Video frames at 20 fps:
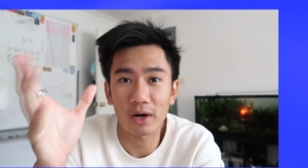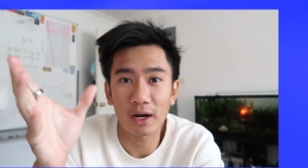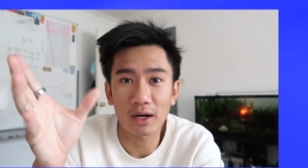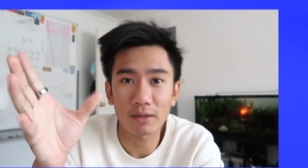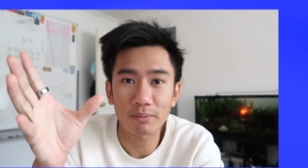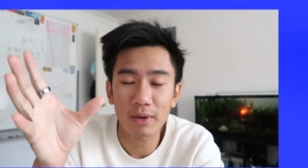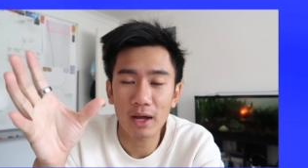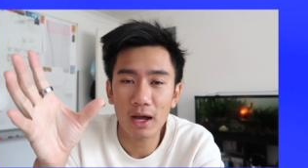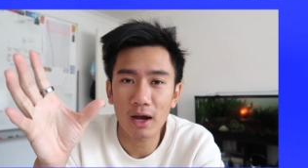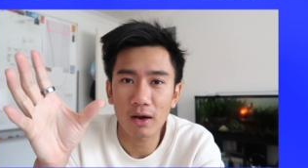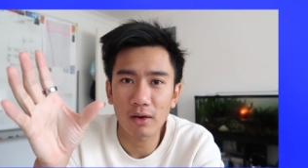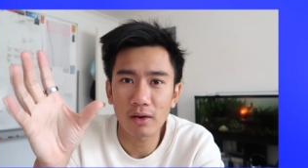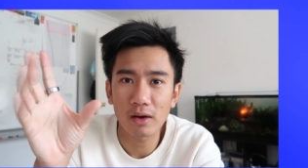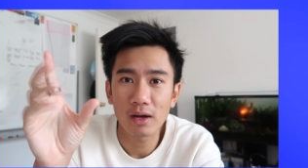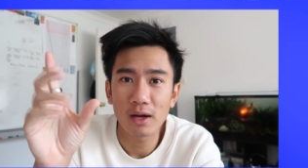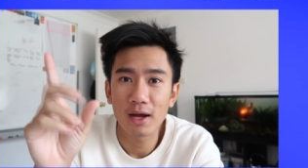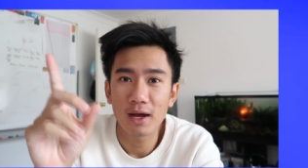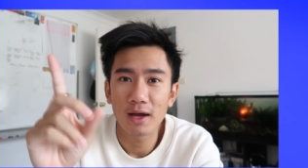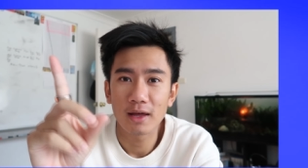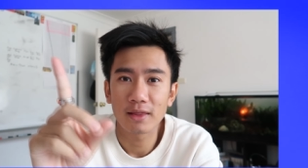brain power.
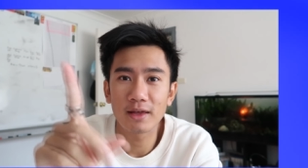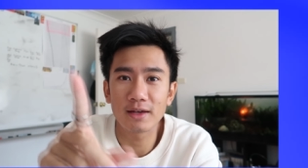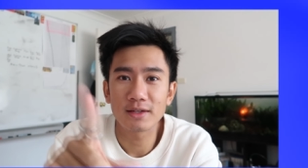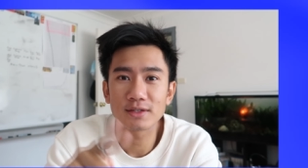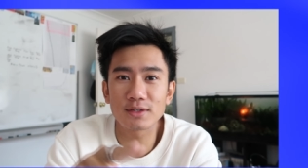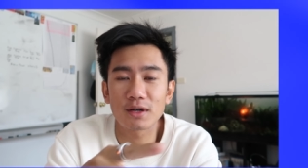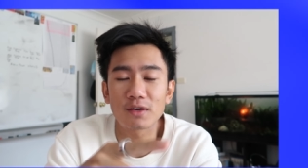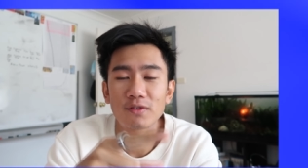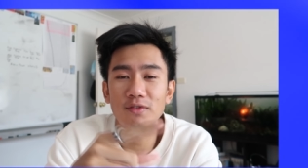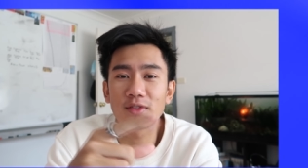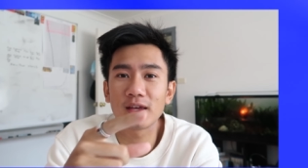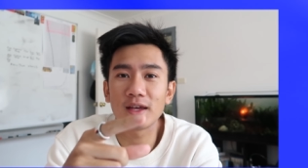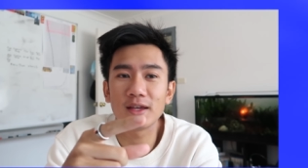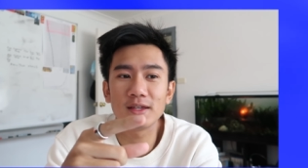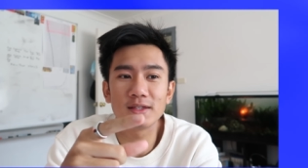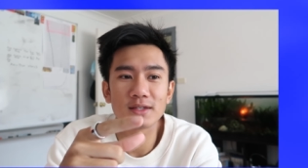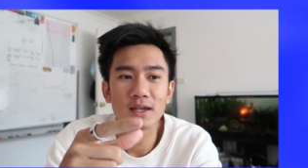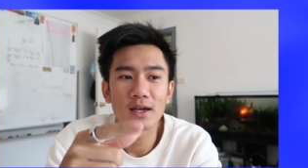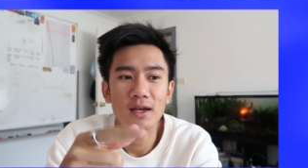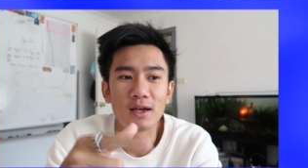There's sort of
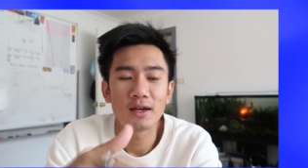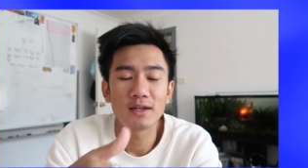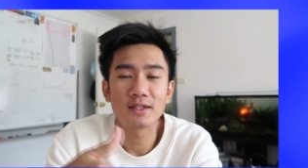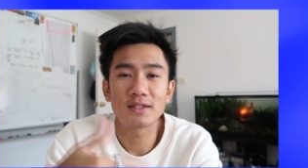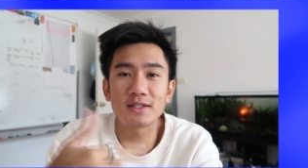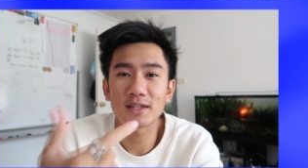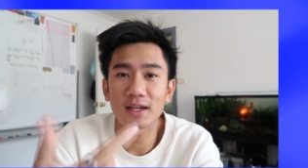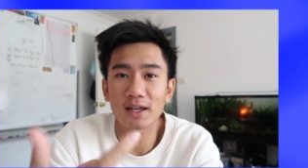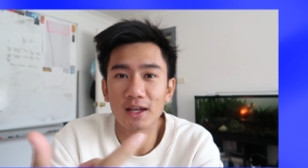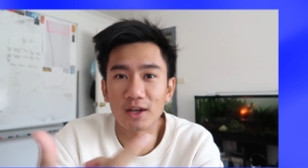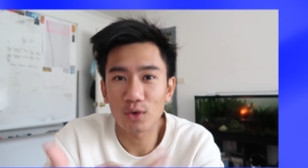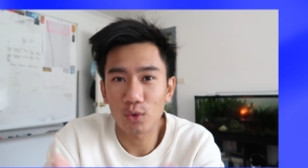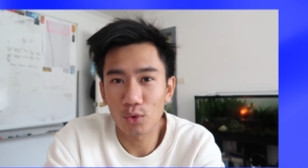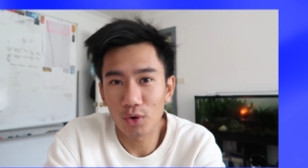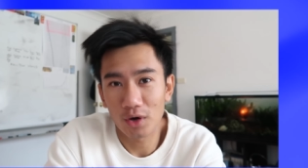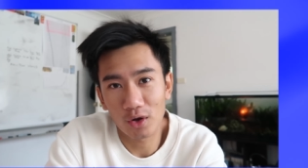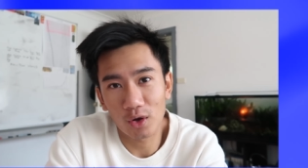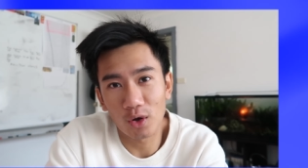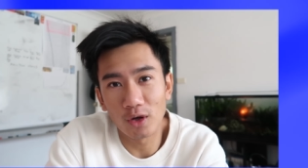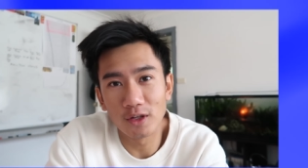these second
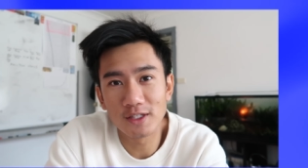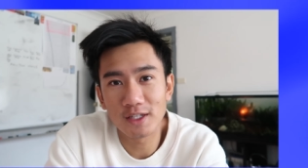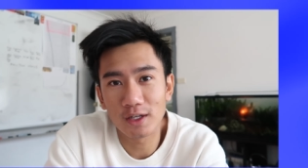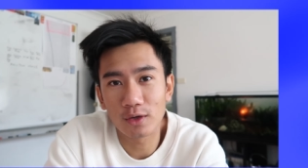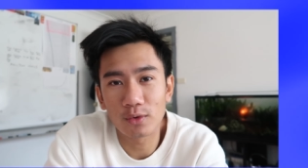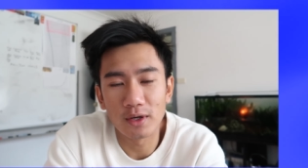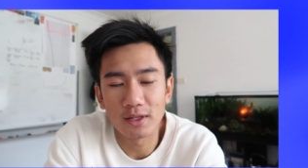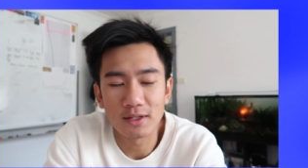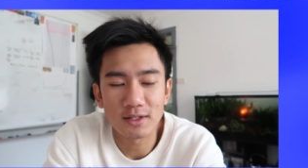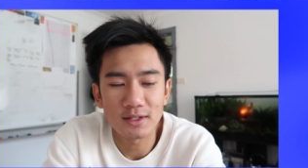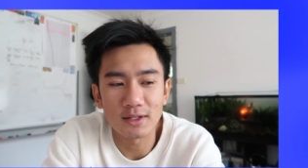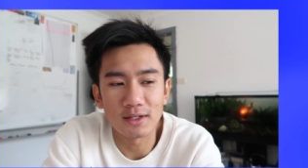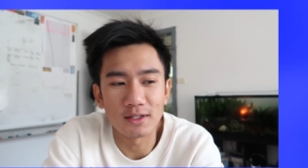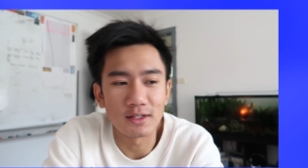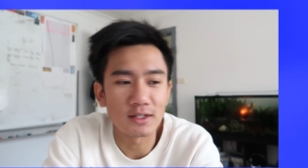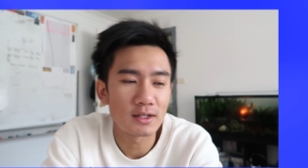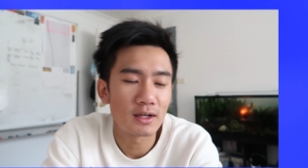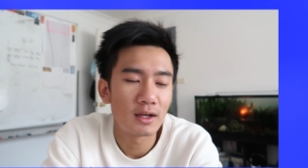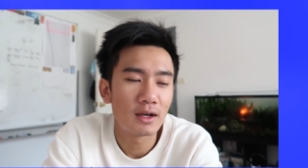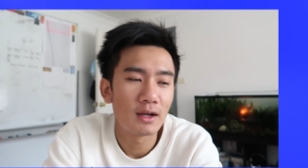order
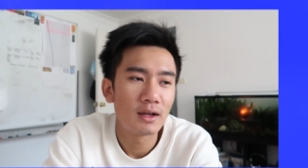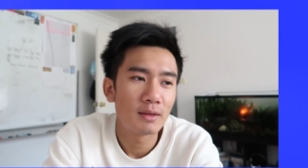consequences.